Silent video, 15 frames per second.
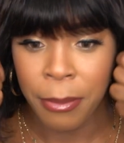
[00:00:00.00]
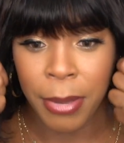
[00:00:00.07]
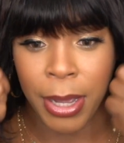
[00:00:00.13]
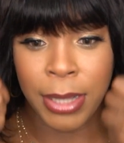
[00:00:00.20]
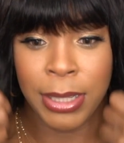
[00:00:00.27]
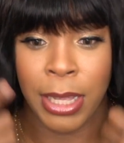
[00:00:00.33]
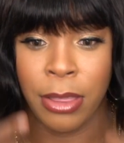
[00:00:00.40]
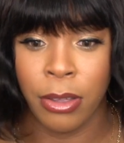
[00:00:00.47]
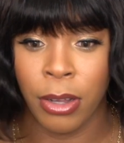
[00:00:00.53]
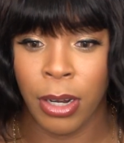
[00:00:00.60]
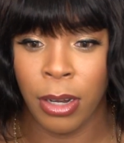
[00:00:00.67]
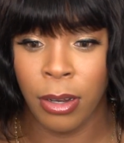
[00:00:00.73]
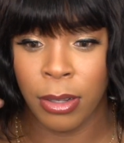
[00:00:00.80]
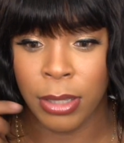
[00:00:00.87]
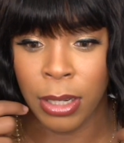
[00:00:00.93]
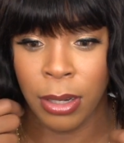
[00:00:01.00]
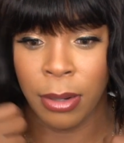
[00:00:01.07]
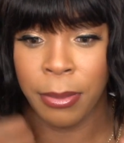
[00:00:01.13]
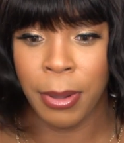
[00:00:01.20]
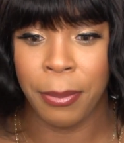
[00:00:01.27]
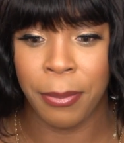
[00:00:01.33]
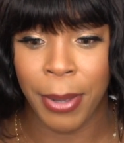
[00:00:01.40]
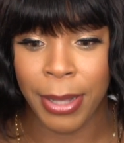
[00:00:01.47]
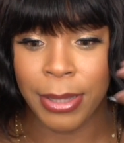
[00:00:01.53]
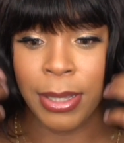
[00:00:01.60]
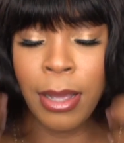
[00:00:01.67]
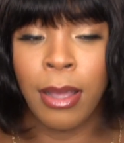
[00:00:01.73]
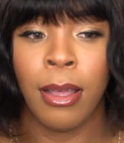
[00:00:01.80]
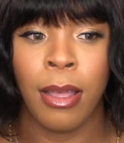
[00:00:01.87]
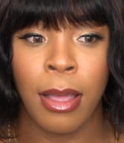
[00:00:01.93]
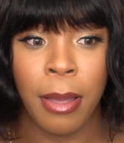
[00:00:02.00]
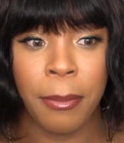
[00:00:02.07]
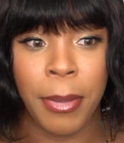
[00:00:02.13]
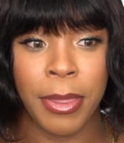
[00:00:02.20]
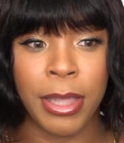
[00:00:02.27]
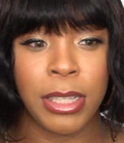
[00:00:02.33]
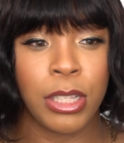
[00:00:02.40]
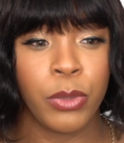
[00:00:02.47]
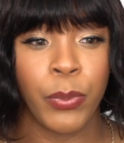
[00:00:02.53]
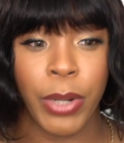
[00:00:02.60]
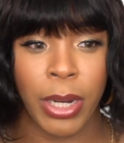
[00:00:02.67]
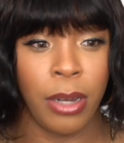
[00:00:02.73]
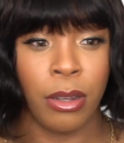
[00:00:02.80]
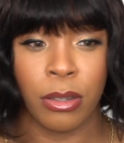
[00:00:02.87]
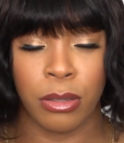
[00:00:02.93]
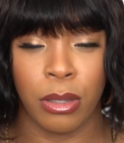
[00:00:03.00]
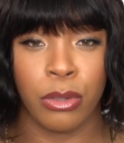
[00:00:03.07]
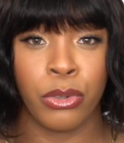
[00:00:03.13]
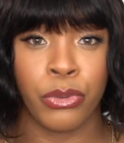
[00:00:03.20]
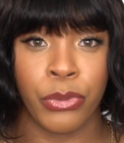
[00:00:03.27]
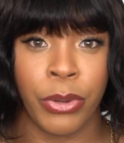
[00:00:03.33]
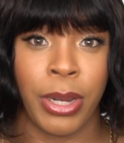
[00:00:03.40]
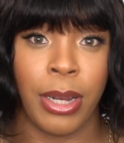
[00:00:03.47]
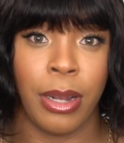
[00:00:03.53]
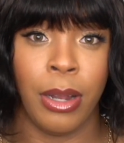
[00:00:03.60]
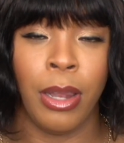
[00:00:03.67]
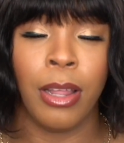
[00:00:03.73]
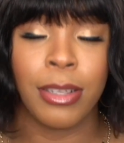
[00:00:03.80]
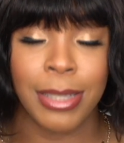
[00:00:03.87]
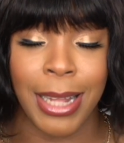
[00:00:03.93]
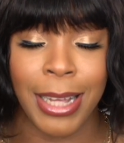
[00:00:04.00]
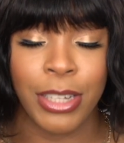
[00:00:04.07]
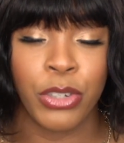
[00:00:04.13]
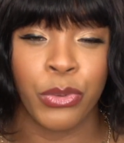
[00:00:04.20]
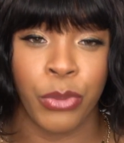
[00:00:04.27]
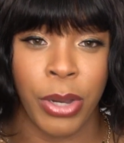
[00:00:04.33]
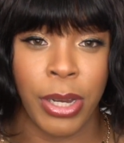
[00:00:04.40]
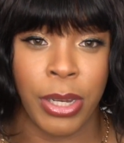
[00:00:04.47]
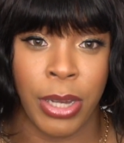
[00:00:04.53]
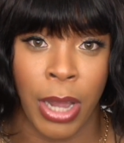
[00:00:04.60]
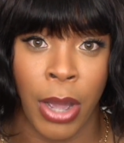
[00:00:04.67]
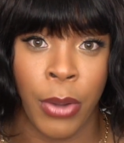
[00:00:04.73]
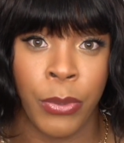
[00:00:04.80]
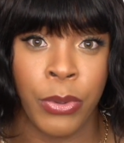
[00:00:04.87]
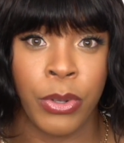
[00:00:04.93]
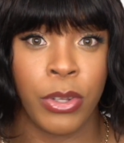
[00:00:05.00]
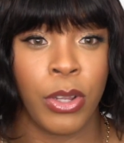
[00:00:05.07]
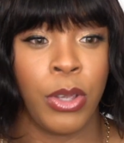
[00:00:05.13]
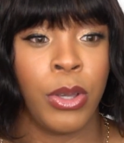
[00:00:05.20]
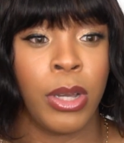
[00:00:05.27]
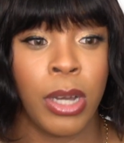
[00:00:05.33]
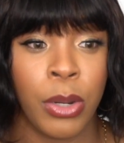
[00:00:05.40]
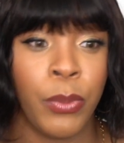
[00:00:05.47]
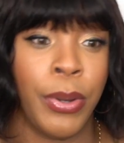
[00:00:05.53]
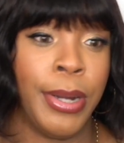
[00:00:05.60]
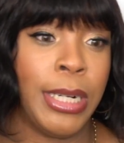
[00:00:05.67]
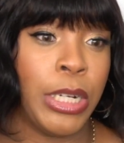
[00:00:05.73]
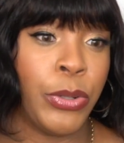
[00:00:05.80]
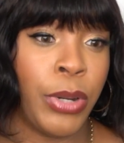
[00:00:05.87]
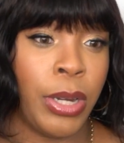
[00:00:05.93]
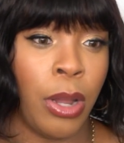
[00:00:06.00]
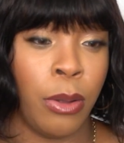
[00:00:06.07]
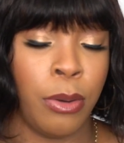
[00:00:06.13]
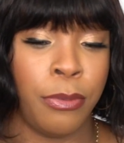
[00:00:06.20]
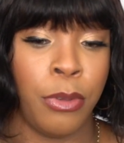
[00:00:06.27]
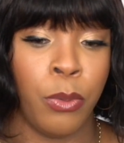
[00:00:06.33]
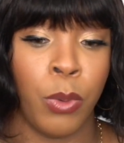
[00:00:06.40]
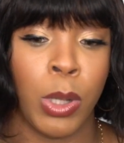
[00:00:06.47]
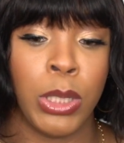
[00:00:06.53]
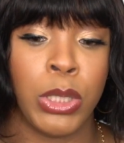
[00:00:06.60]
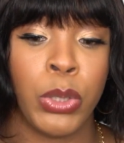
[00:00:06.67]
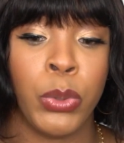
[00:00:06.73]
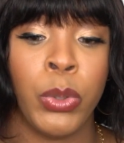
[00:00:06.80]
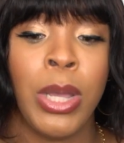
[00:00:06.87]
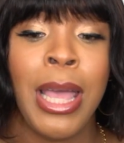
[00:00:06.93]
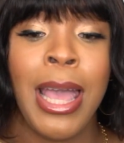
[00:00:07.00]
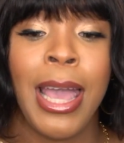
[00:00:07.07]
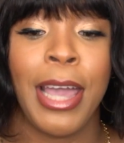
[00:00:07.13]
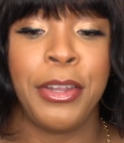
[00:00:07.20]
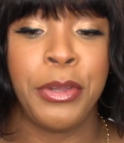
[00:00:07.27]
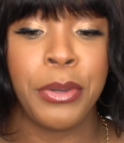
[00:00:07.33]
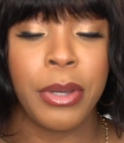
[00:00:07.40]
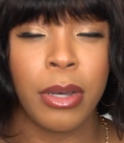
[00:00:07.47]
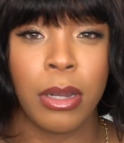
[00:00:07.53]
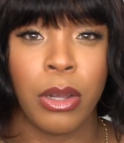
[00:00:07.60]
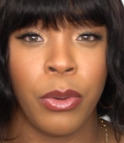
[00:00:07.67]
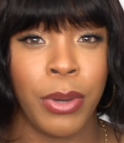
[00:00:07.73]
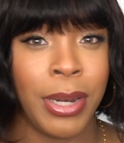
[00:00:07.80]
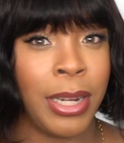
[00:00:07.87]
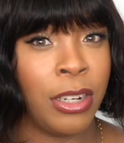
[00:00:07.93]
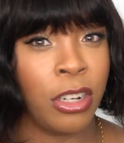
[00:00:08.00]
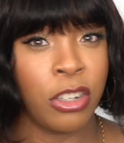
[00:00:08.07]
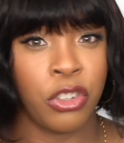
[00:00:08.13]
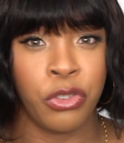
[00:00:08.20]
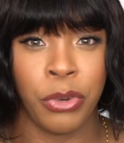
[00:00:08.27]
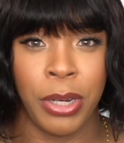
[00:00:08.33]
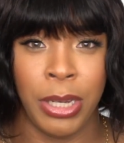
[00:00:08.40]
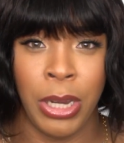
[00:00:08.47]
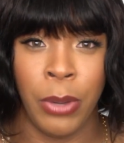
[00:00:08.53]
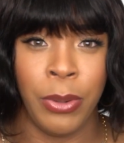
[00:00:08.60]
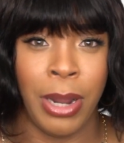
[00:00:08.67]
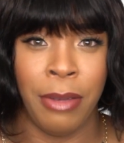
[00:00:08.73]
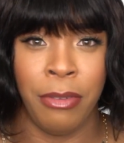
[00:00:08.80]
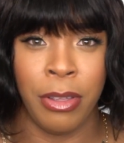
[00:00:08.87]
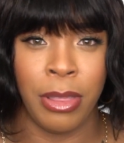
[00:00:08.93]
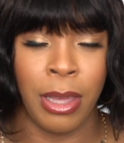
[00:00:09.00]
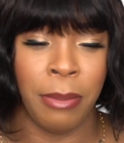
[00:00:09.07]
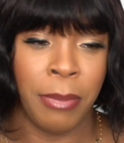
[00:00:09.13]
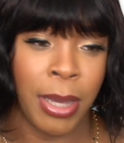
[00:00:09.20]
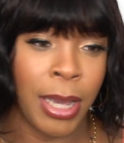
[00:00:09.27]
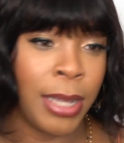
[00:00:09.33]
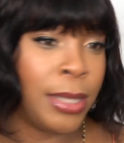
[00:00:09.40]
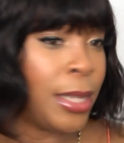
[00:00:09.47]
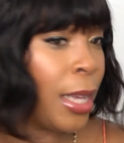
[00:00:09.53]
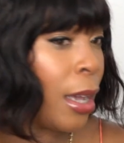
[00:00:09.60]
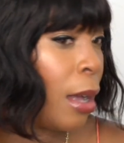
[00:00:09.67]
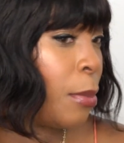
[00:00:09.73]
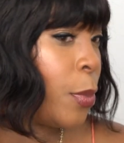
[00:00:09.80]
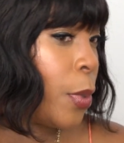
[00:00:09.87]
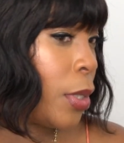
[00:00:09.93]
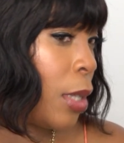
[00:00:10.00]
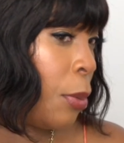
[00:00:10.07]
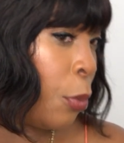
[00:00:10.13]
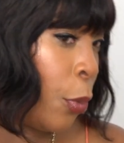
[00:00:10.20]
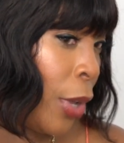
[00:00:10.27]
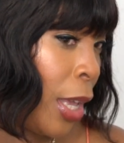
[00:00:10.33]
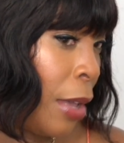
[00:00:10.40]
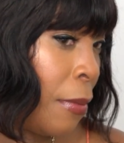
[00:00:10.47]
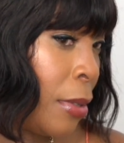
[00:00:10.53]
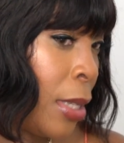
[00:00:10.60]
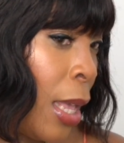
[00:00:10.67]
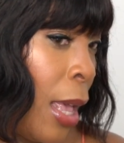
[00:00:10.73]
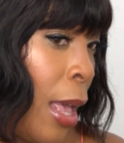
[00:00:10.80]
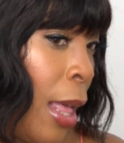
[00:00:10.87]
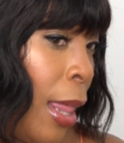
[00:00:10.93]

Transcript: because I thought it looked a little bit better but this is what it looks straight looks like straight down so you could wear it straight down if you want to and you could go in and just straighten out everything because it comes with some waves